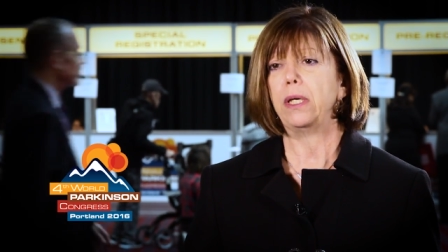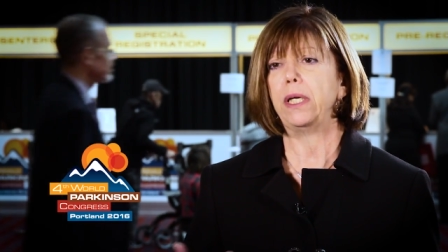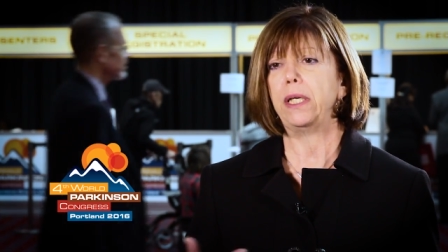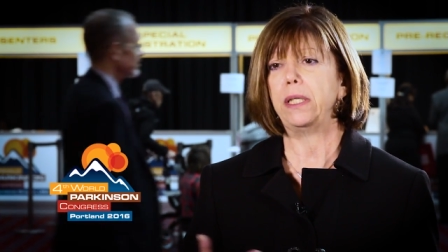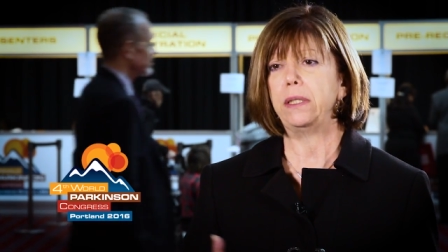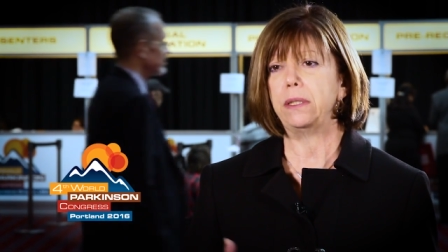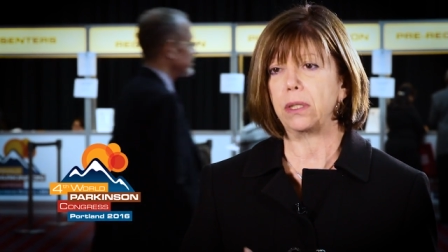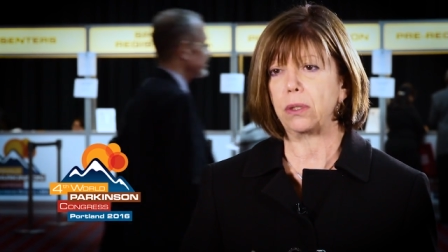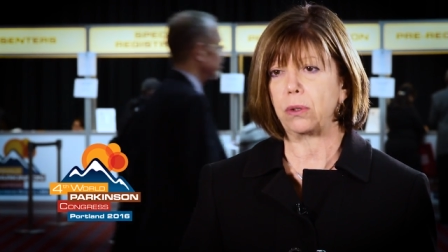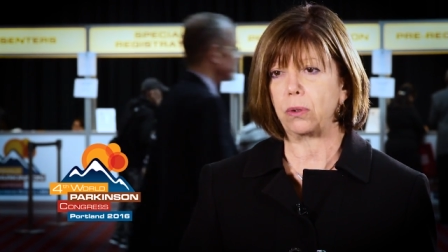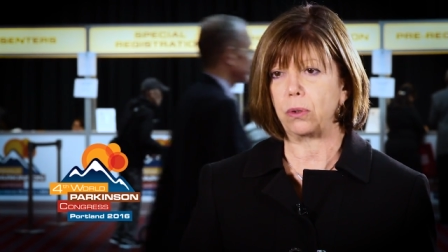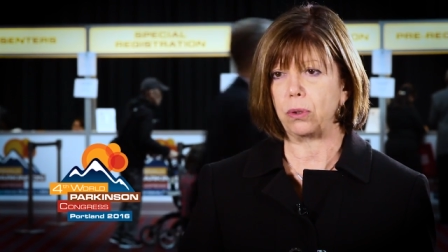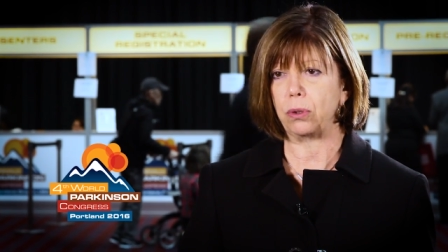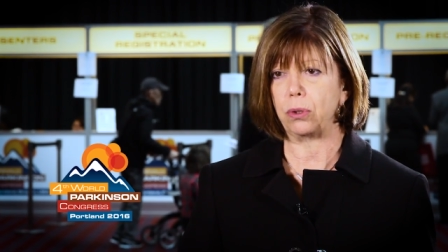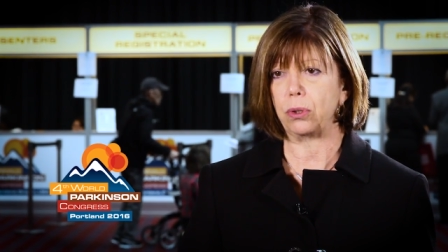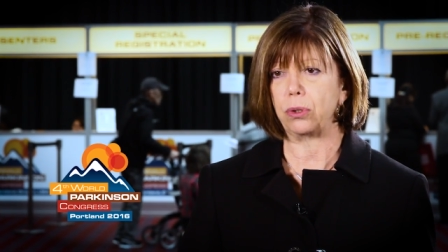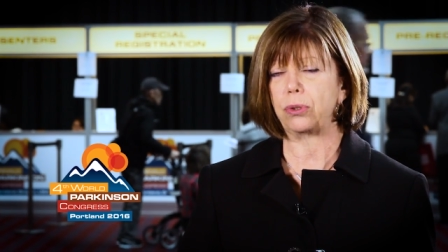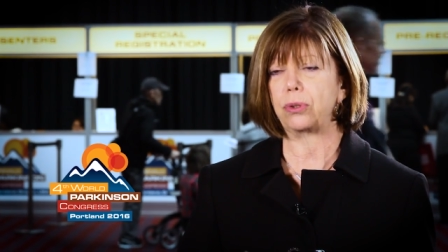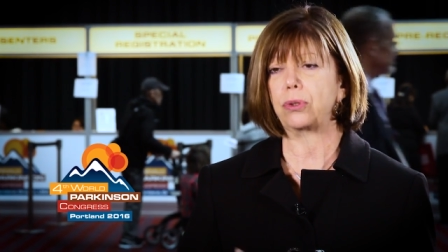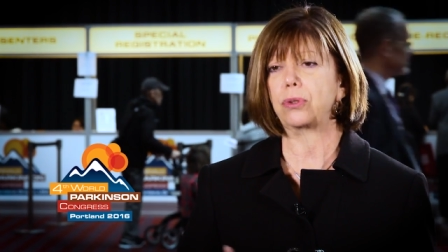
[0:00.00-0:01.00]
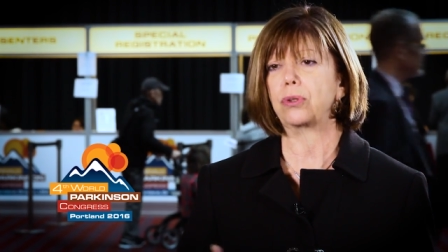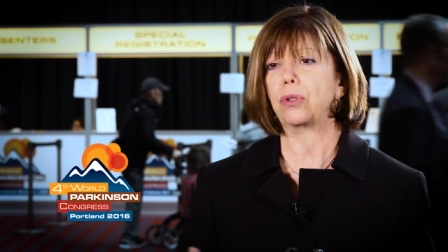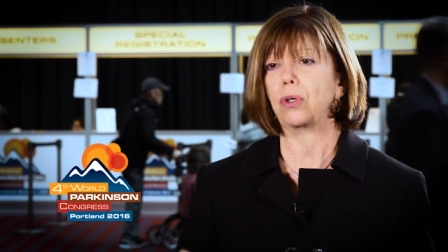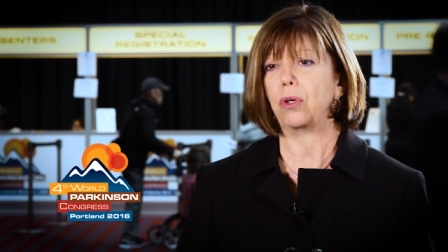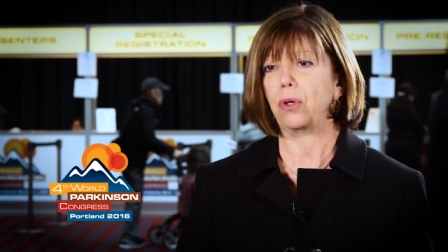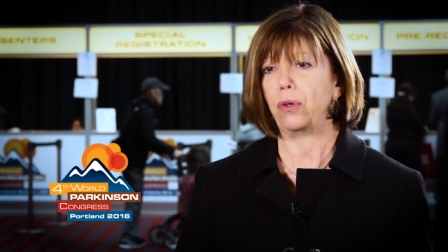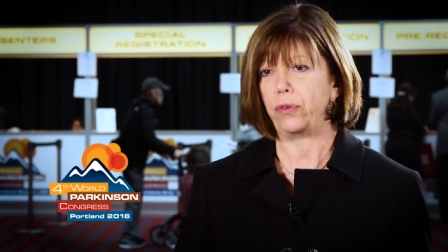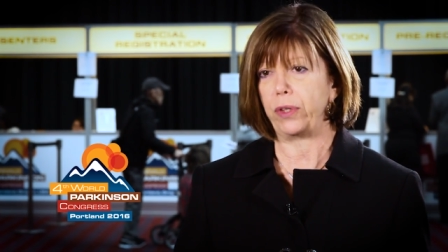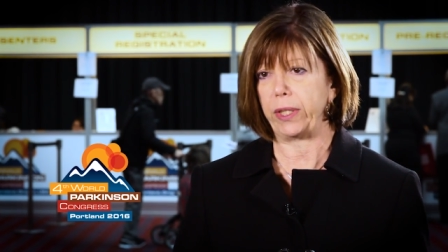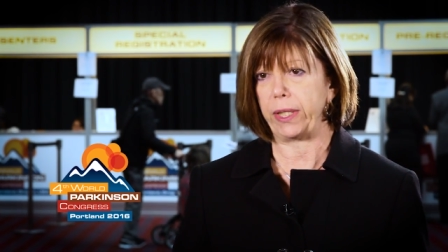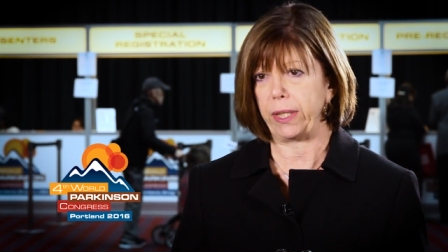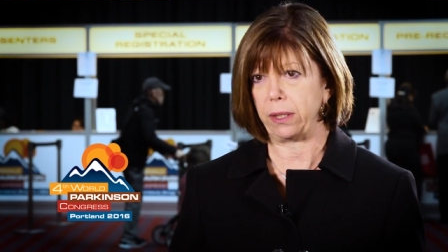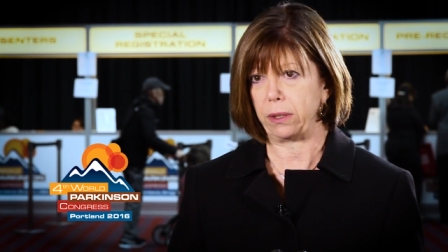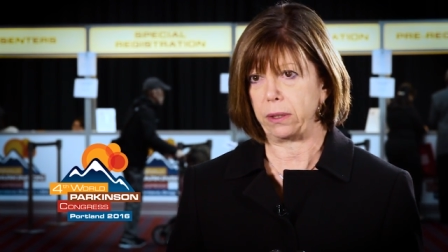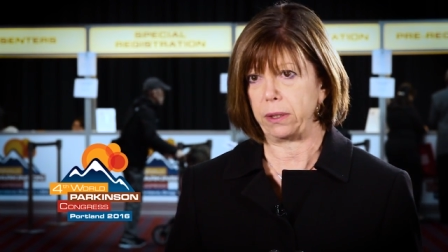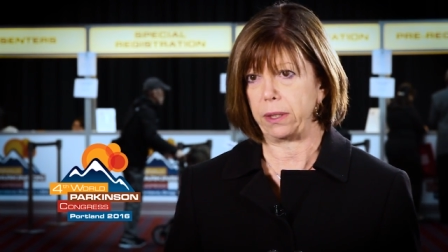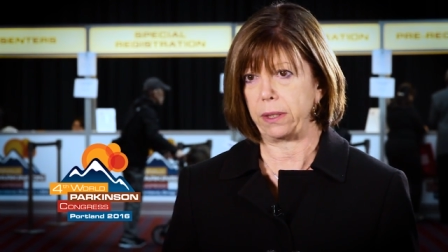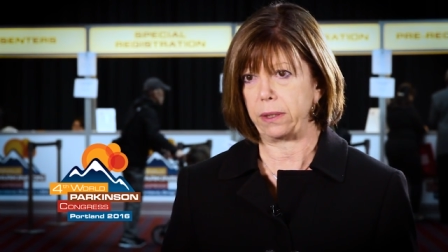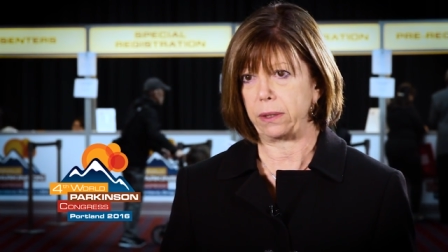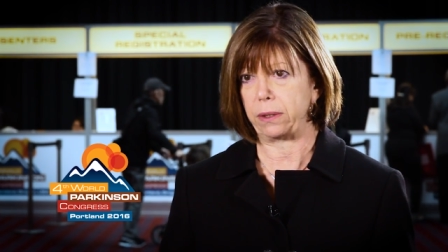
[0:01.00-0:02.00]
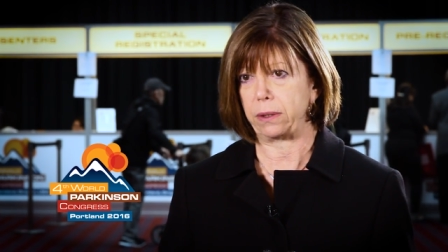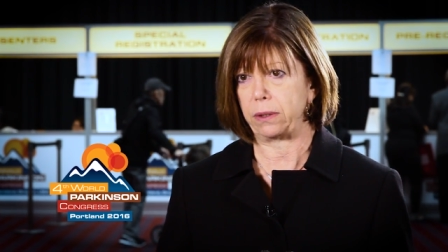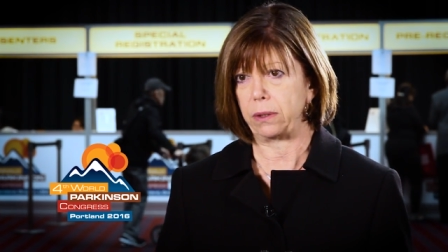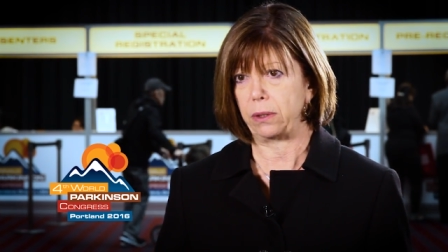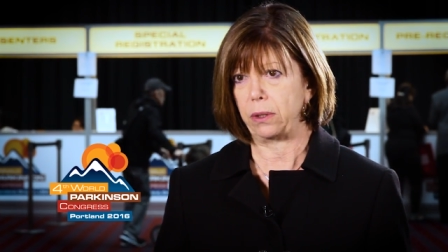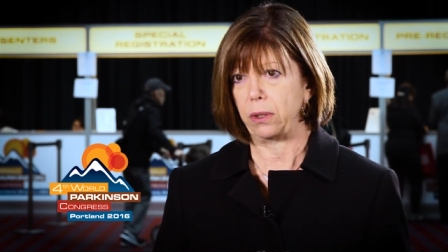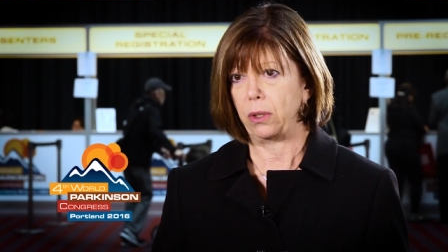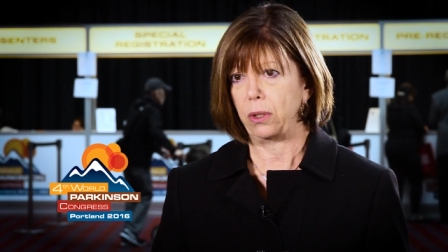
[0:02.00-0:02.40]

in the course of the illness.